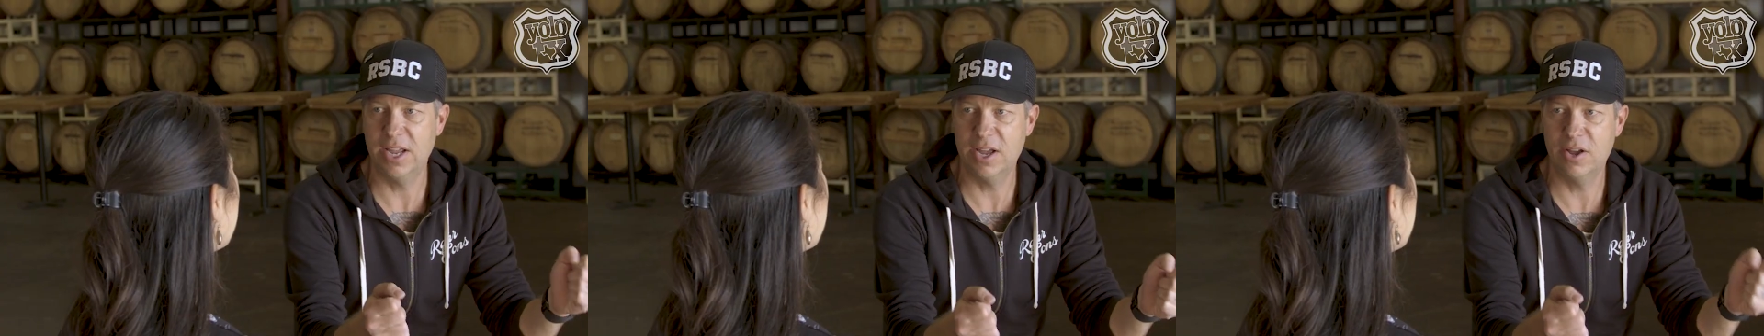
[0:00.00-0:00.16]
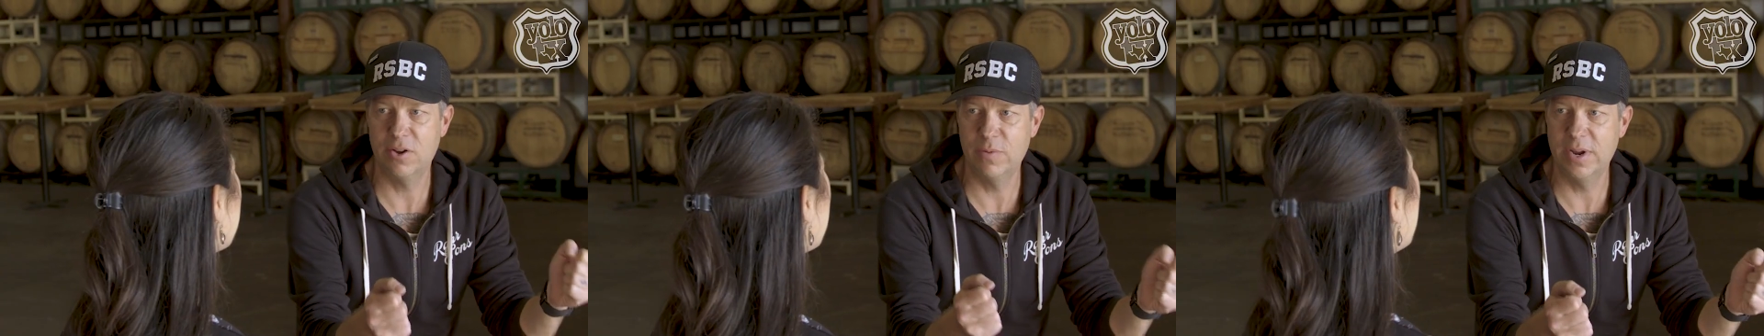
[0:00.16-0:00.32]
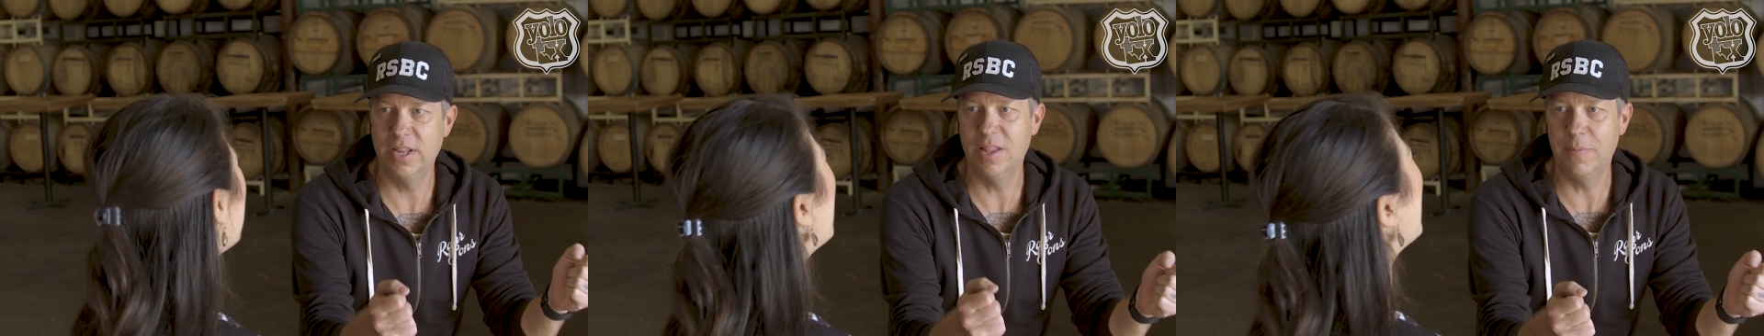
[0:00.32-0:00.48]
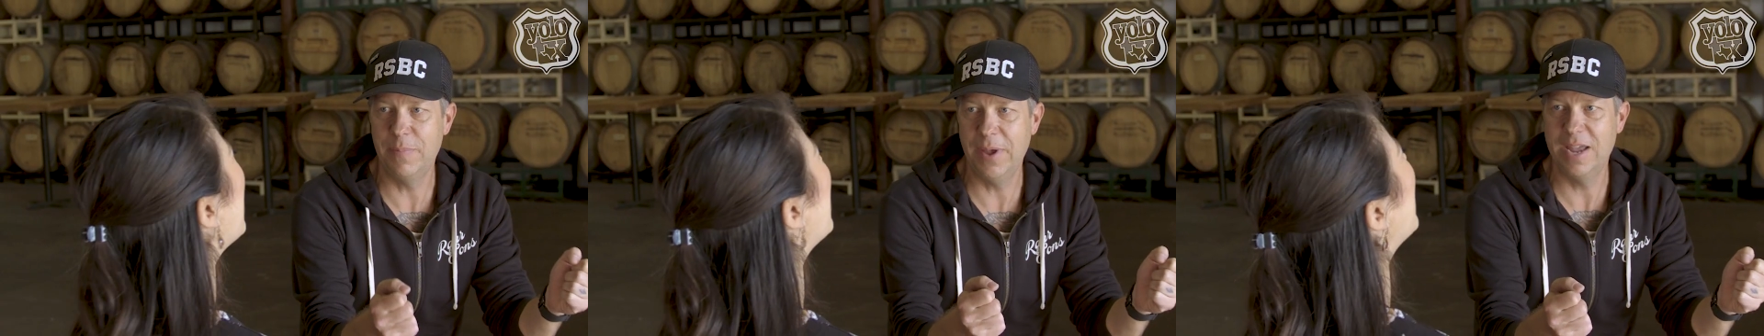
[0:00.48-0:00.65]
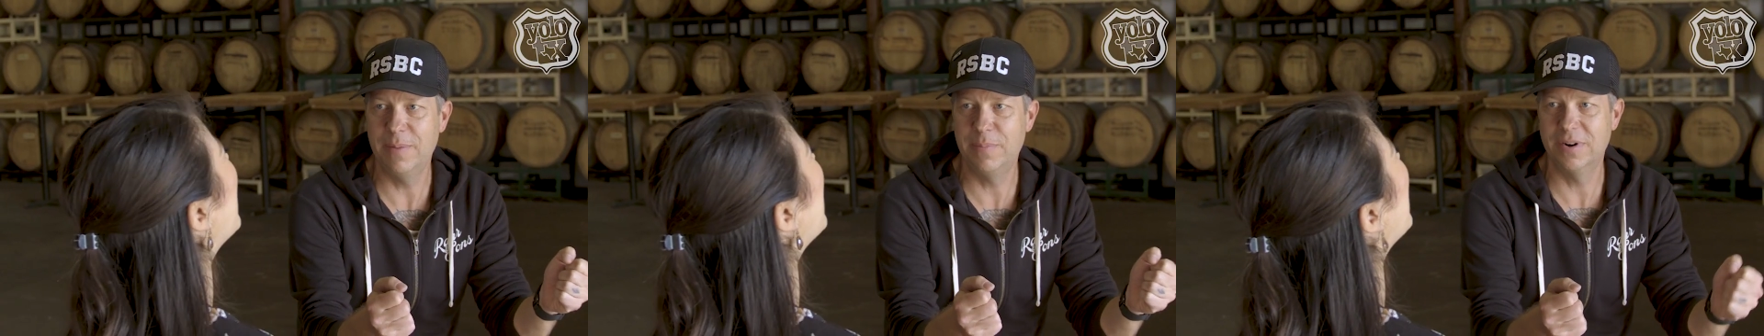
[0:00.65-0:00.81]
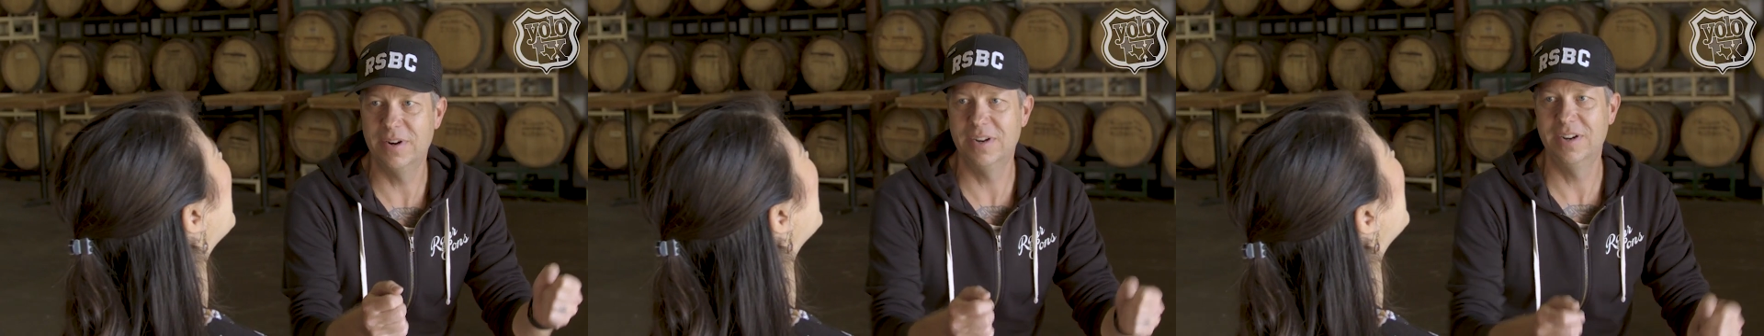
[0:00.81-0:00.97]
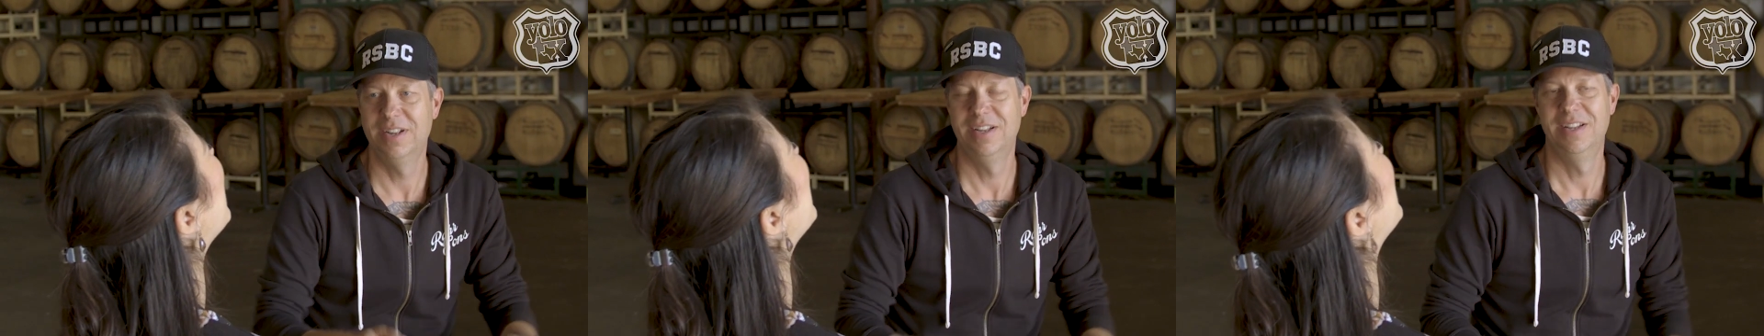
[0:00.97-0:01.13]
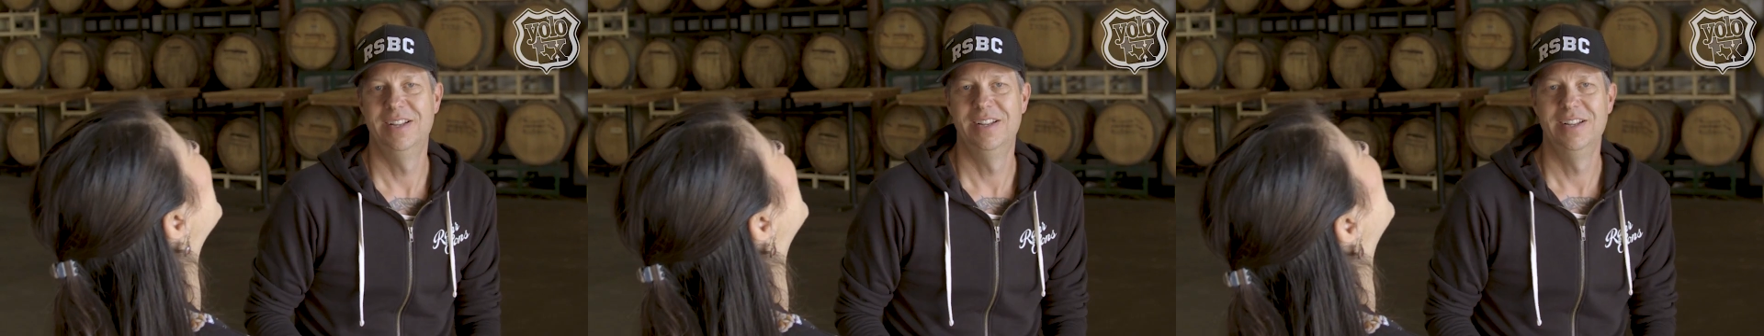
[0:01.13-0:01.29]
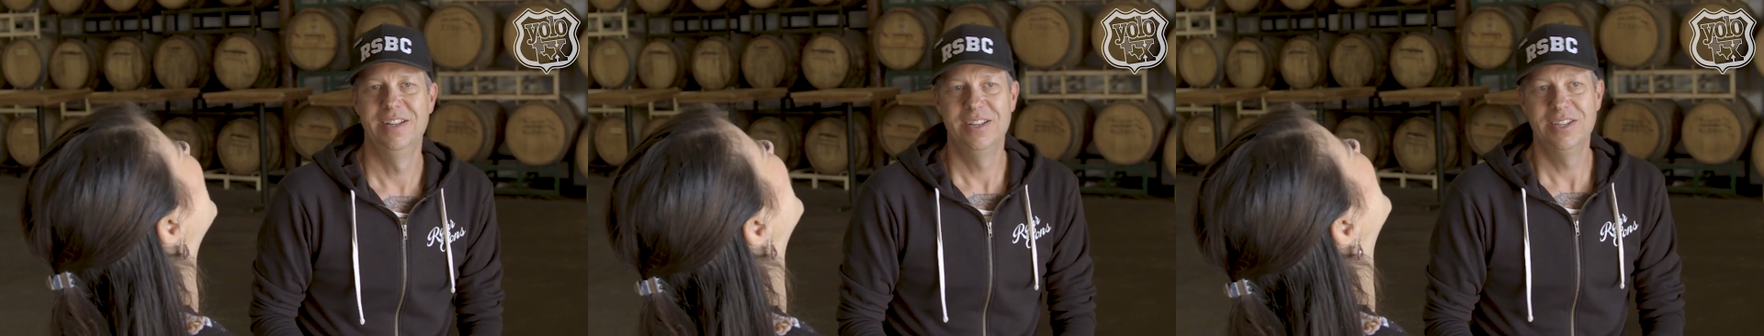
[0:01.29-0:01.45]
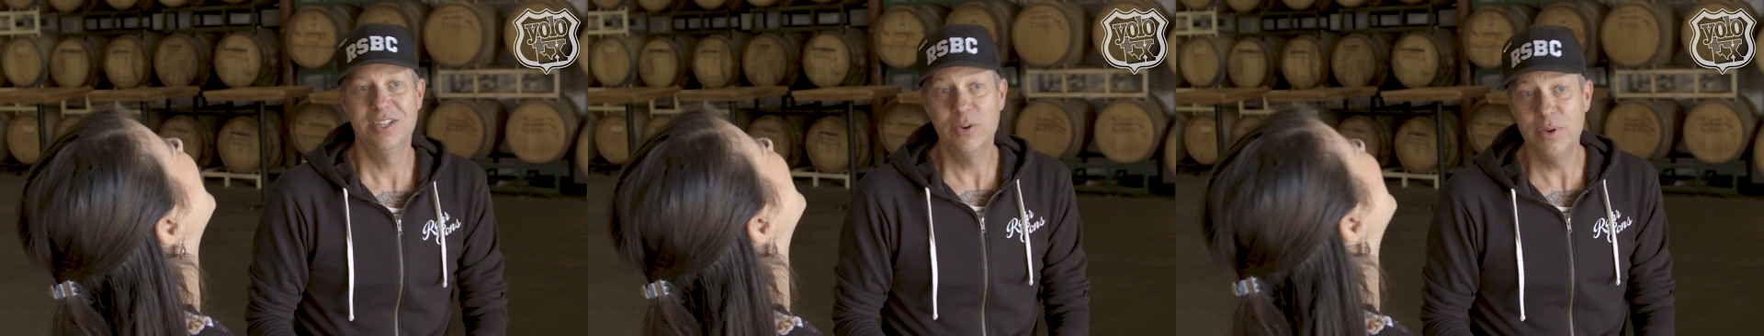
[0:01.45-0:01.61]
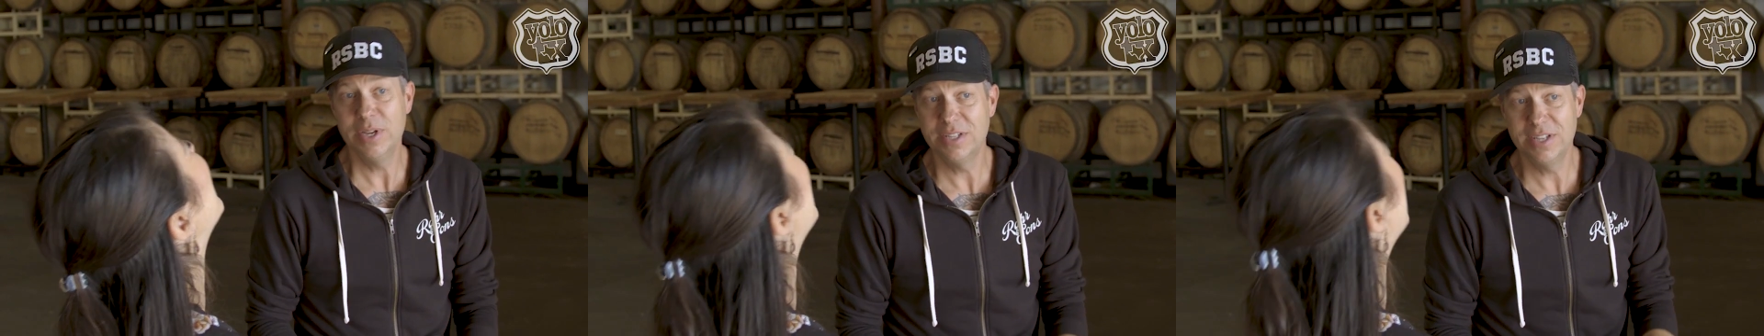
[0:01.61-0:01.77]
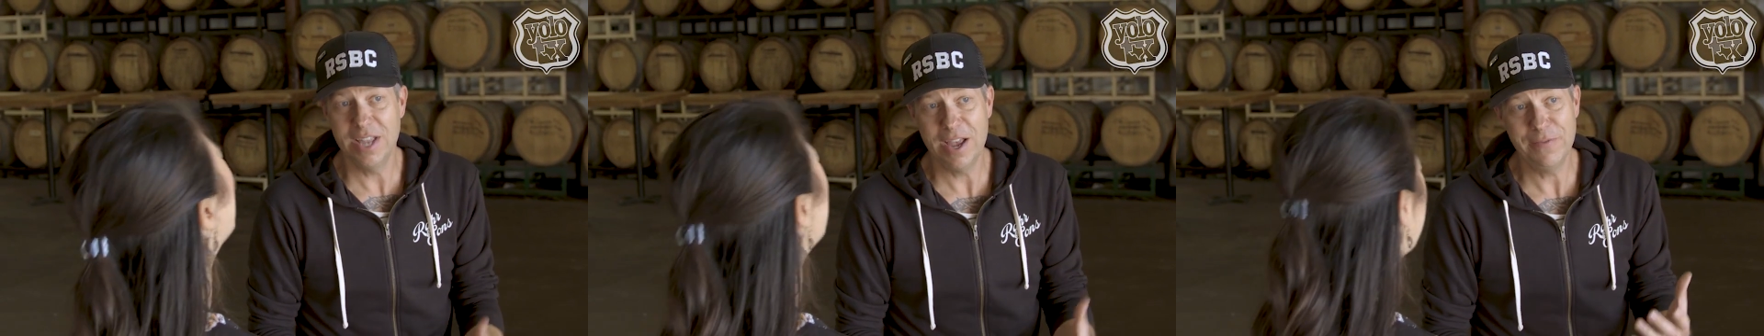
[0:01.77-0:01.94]
the inside scoop.
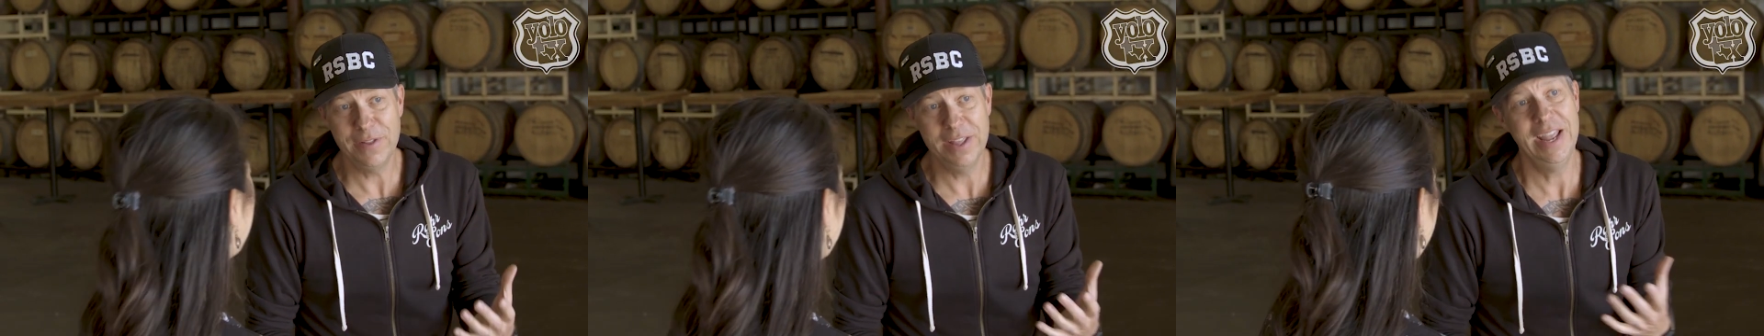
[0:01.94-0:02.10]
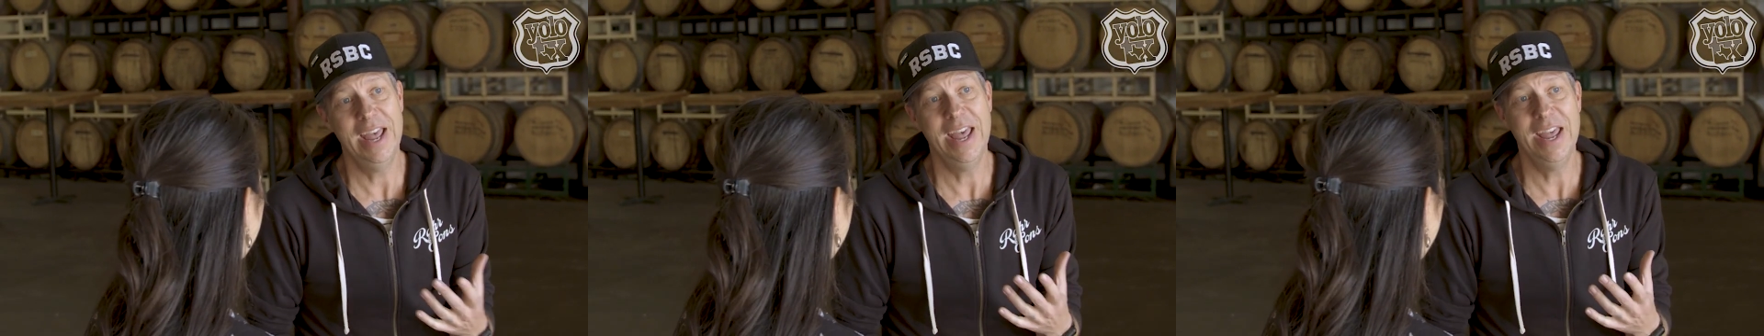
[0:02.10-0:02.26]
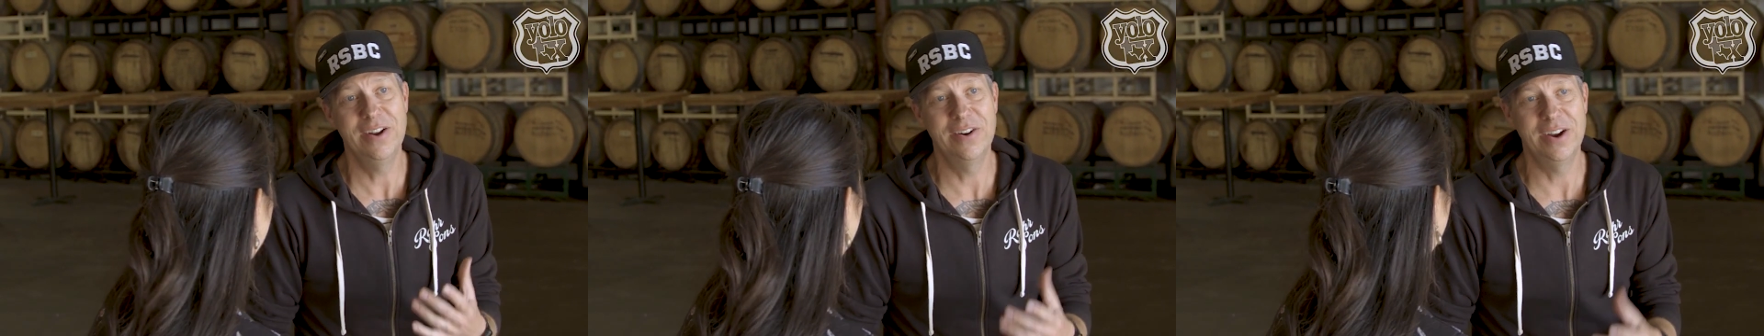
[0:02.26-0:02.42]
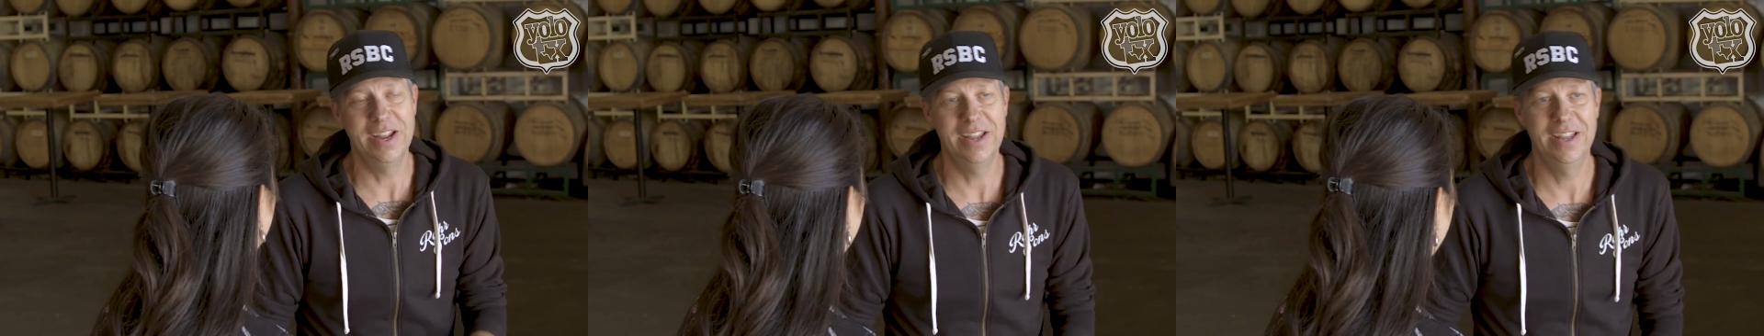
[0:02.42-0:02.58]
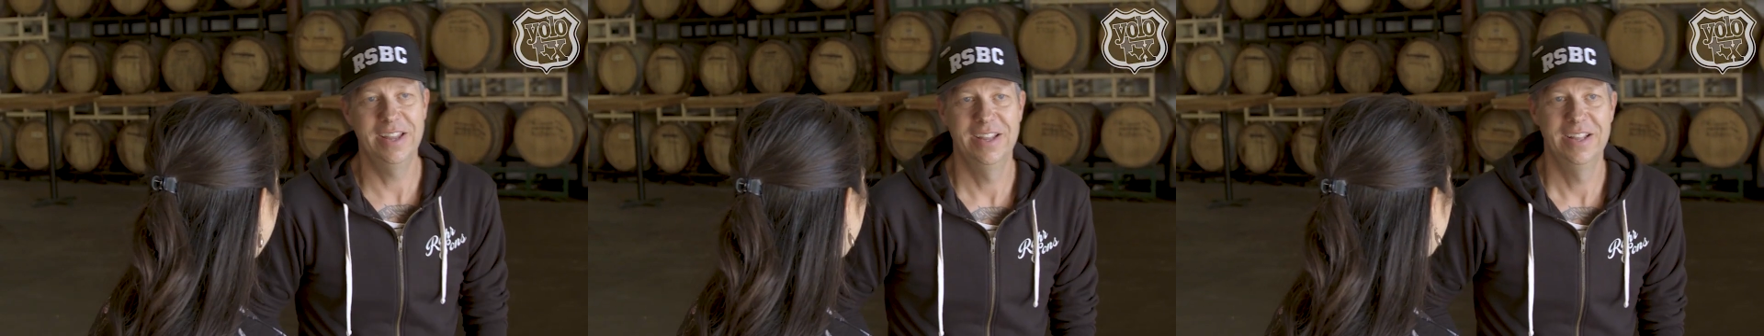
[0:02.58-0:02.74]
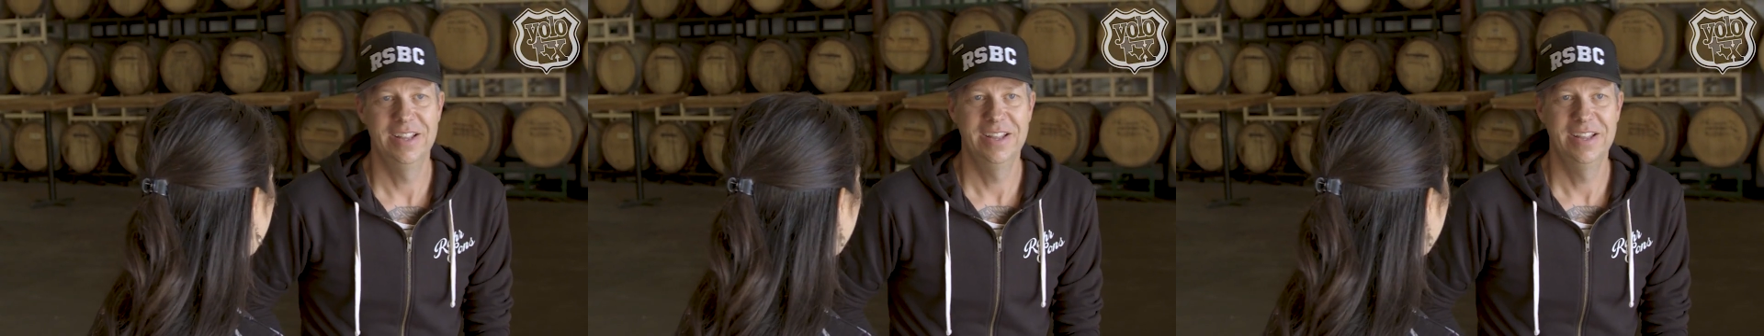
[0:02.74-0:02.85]
How long have y'all been